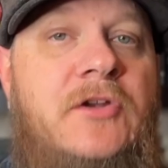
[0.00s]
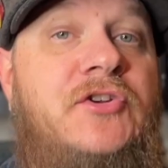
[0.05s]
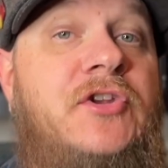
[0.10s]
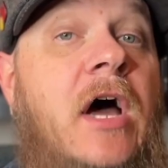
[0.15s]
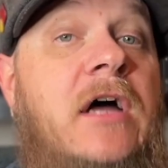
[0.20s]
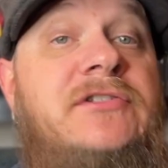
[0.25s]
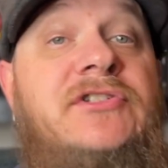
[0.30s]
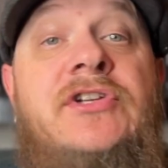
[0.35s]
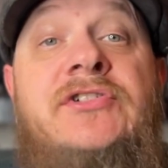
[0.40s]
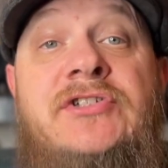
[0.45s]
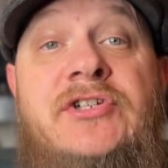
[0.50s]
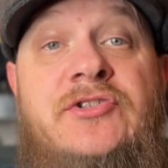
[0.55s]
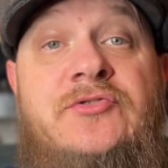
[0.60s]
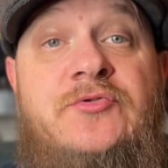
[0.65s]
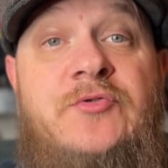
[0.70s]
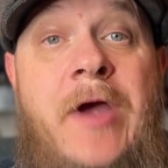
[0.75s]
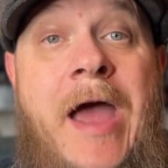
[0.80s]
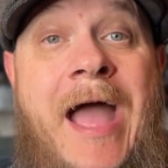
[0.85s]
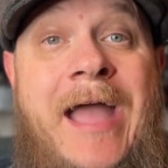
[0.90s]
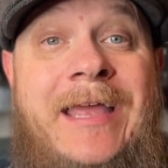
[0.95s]
Dungeons &
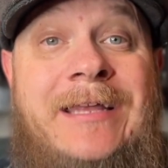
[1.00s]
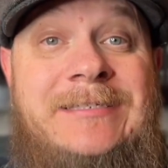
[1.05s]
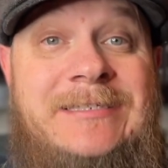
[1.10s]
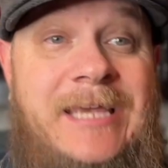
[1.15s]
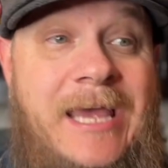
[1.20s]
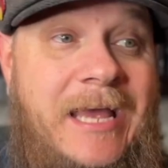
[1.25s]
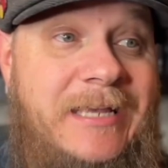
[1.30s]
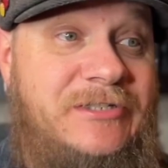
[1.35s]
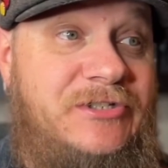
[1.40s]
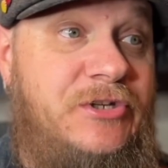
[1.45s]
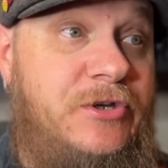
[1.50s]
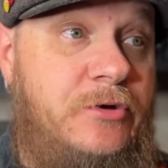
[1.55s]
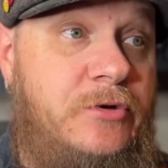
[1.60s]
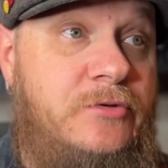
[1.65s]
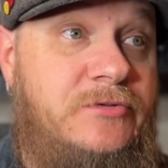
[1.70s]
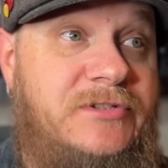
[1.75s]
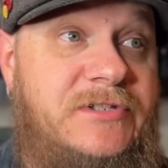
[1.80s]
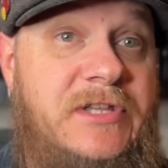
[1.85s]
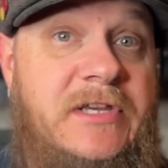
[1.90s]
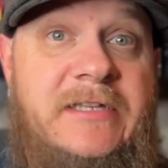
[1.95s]
Dragons has
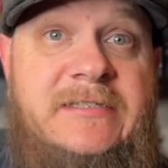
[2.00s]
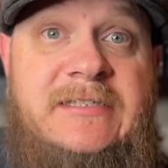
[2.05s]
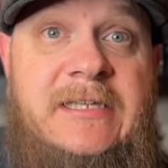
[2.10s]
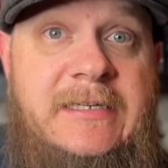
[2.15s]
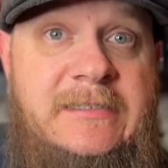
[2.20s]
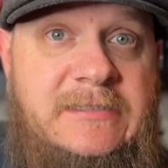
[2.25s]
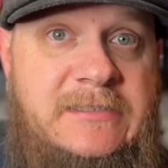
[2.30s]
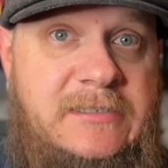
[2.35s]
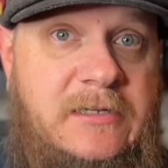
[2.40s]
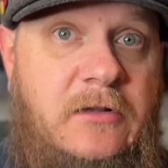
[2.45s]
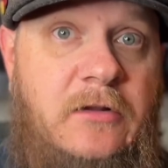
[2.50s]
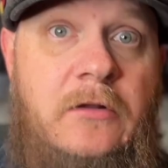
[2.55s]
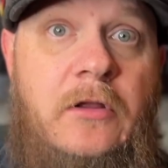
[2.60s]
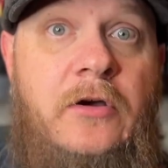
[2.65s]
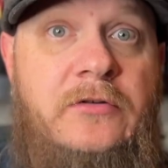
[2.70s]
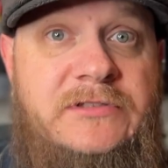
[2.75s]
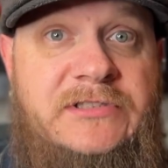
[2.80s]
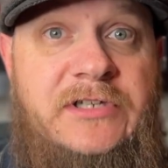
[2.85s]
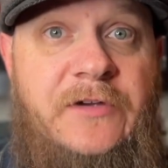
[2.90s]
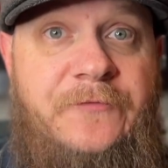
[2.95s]
used this
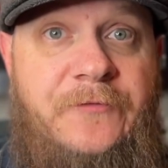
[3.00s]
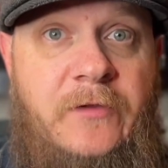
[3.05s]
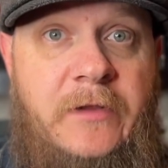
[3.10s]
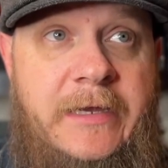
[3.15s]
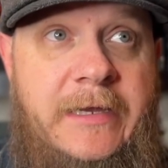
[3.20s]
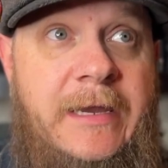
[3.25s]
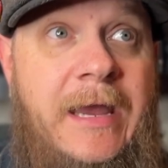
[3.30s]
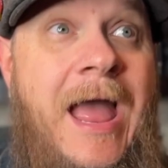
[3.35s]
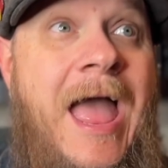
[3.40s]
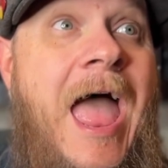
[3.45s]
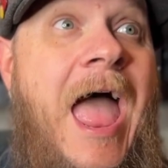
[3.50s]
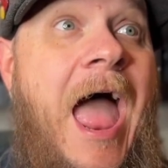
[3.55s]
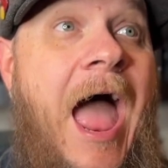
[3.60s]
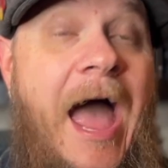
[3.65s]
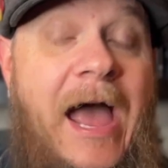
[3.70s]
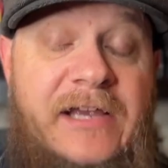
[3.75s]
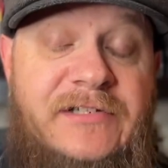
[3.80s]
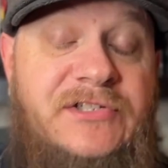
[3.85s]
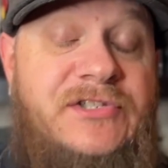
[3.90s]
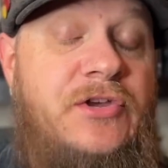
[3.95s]
exclusively
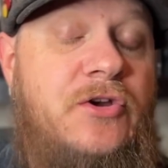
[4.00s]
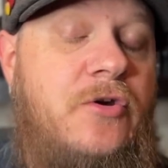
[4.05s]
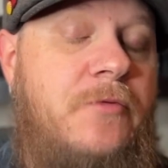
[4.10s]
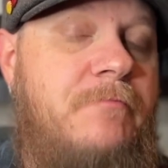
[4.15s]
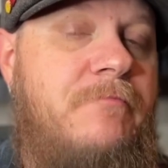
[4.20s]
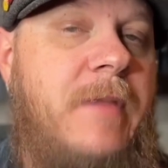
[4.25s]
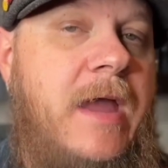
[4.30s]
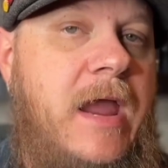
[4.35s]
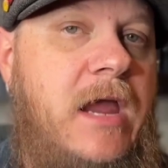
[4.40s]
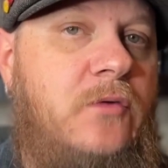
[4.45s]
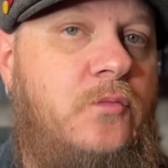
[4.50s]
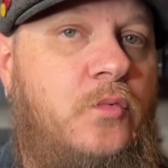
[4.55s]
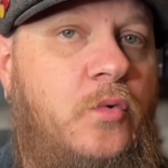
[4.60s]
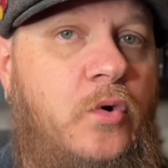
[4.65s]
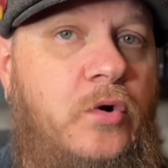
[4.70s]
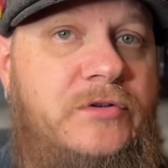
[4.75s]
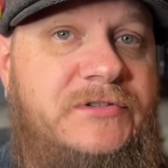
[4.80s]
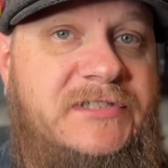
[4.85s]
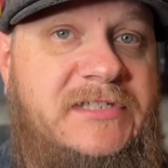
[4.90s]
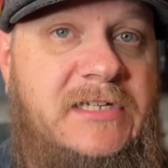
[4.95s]
as their main
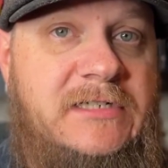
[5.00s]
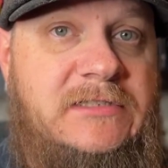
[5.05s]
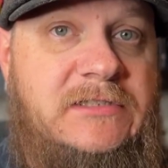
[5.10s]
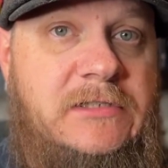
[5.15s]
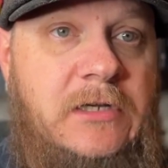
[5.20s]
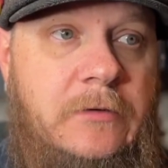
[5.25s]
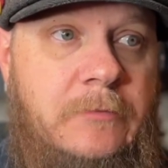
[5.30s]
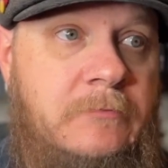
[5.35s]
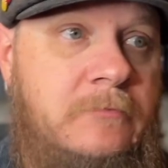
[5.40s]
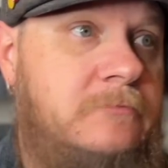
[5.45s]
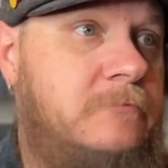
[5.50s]
rule system